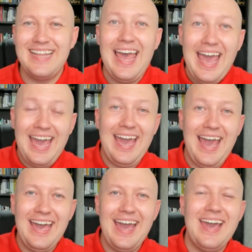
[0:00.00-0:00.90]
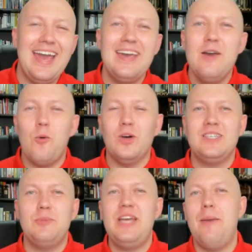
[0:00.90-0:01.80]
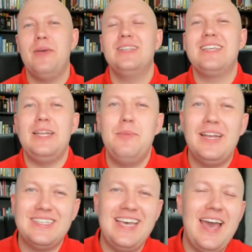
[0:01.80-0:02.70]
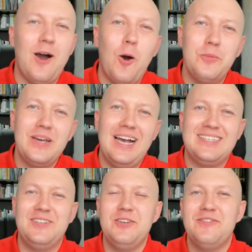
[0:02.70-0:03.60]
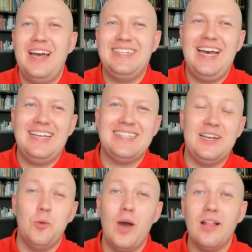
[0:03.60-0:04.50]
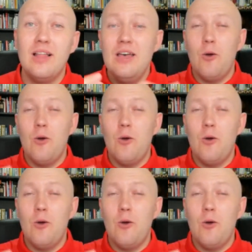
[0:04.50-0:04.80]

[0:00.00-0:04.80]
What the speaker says: Hey, what's up, champions? Gediminas here. Hope you guys are doing fantastically well.